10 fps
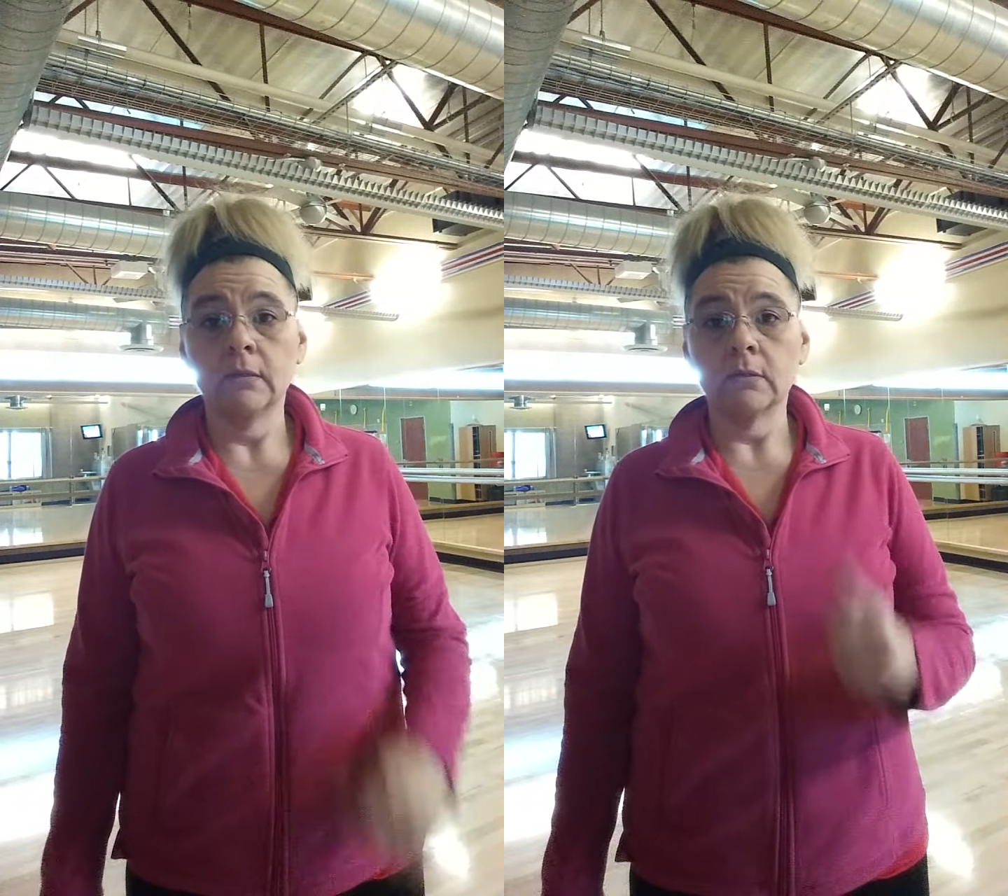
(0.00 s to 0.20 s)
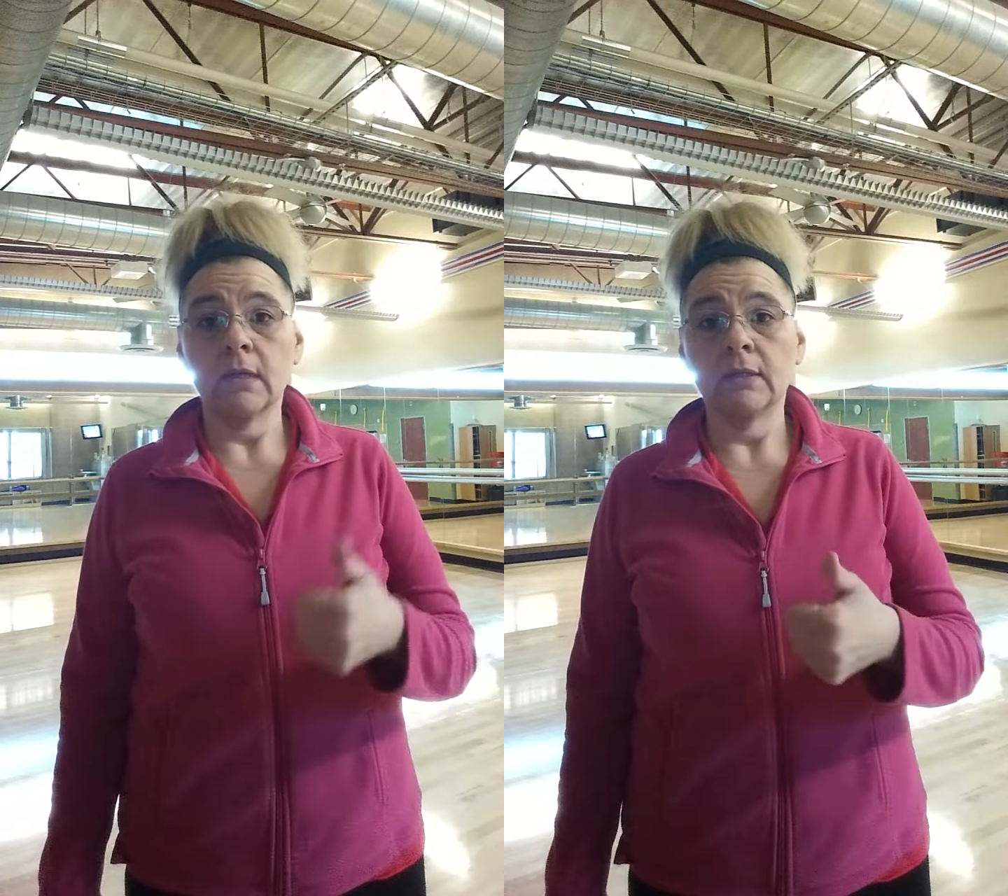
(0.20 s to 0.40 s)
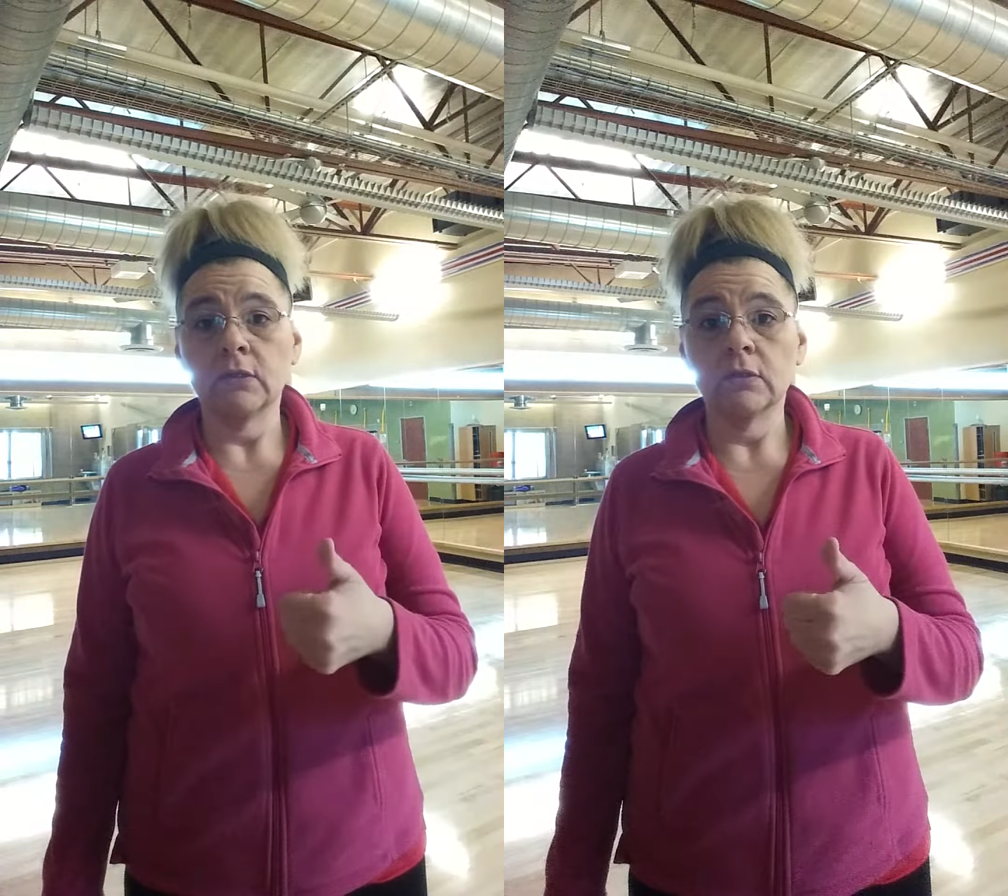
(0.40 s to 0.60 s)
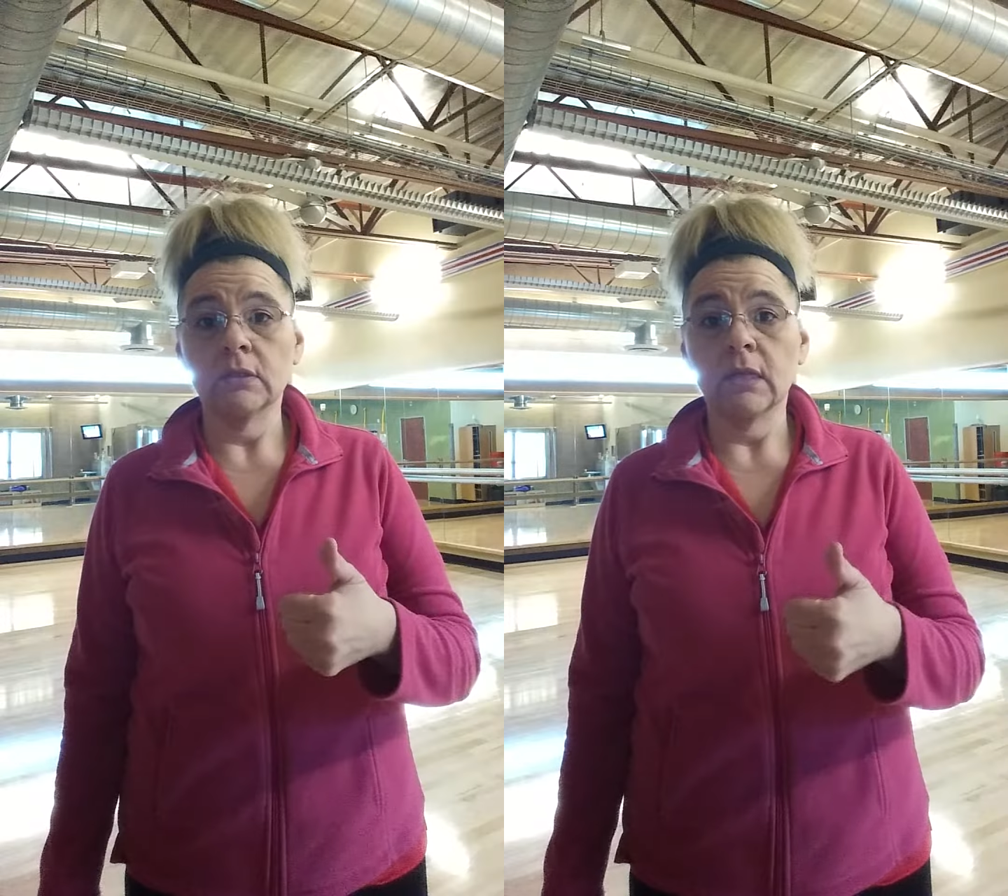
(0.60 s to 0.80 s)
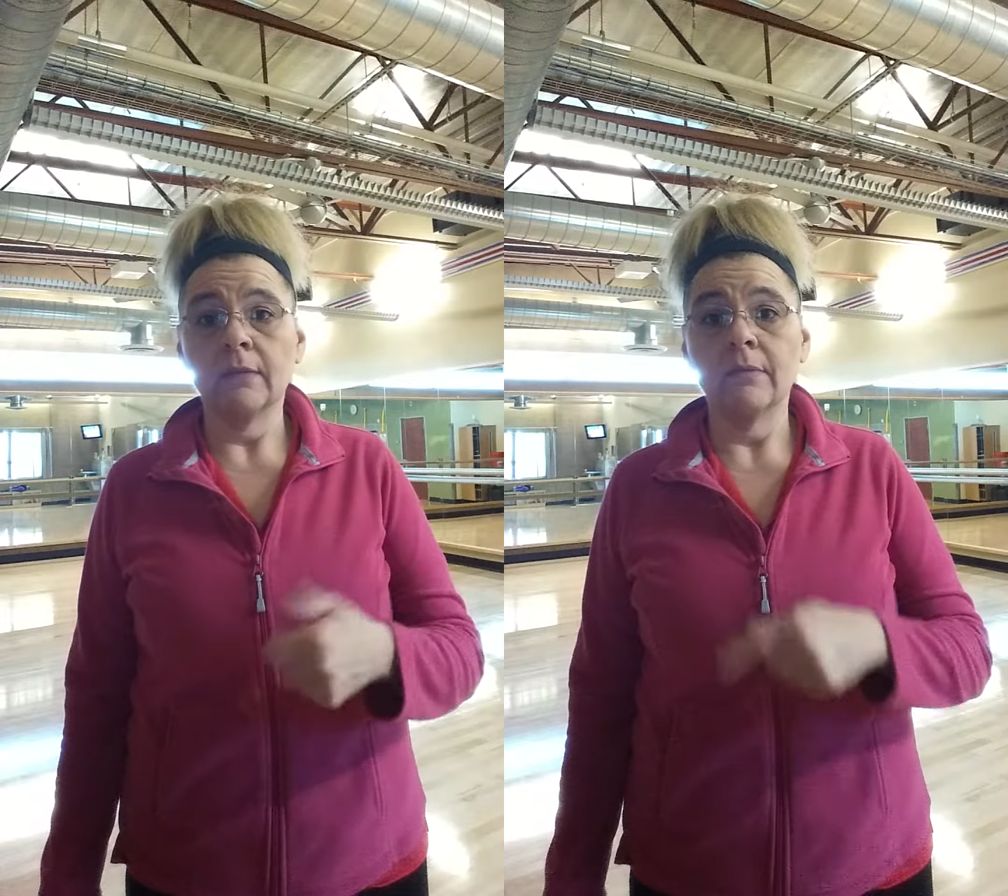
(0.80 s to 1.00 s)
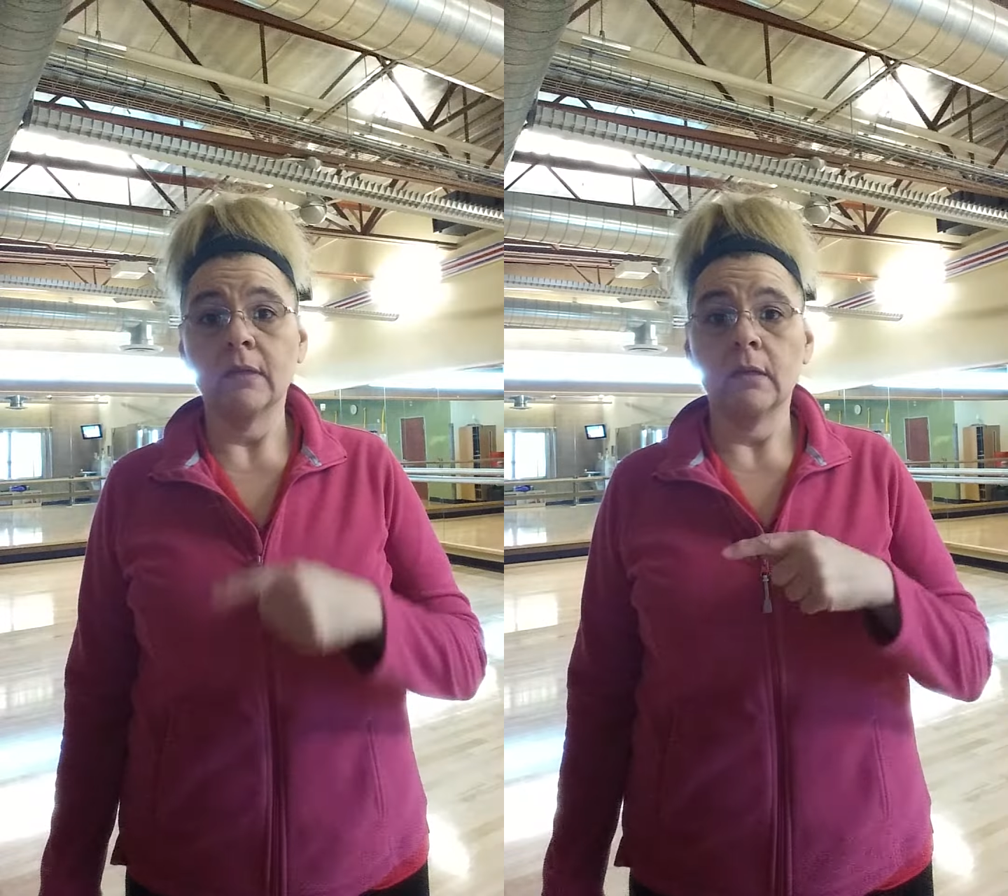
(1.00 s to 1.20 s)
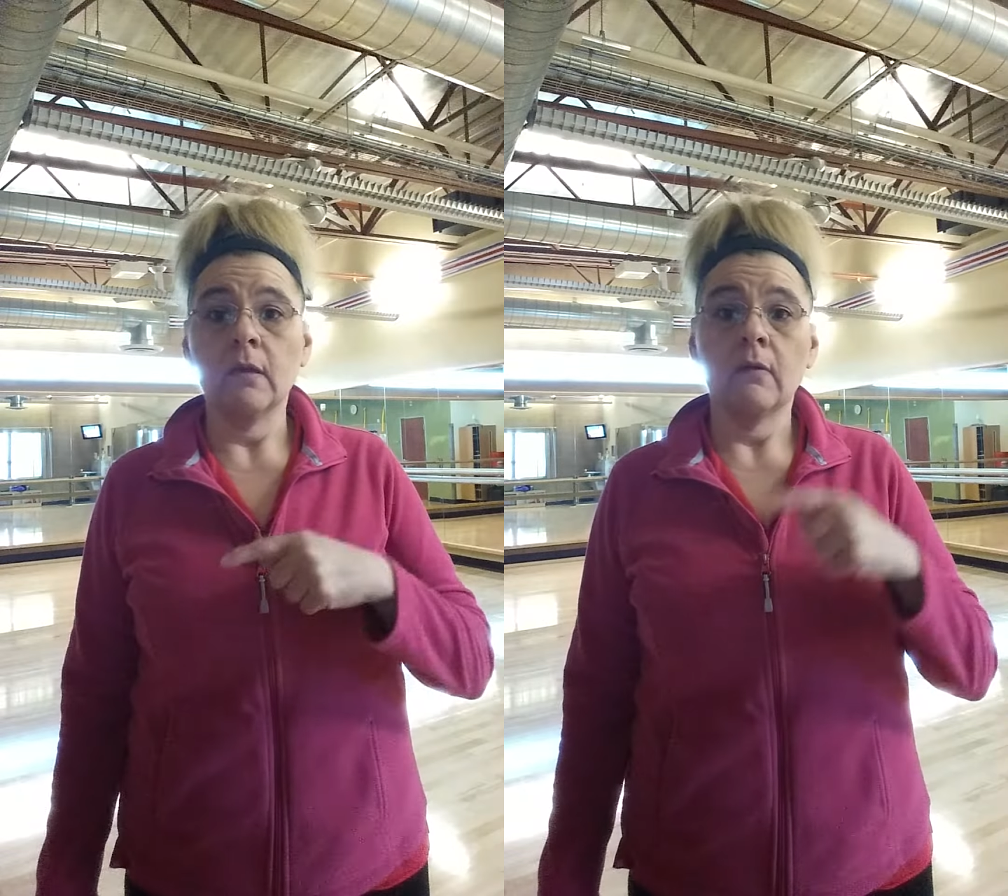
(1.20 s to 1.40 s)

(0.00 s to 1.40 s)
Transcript: So that's your assignment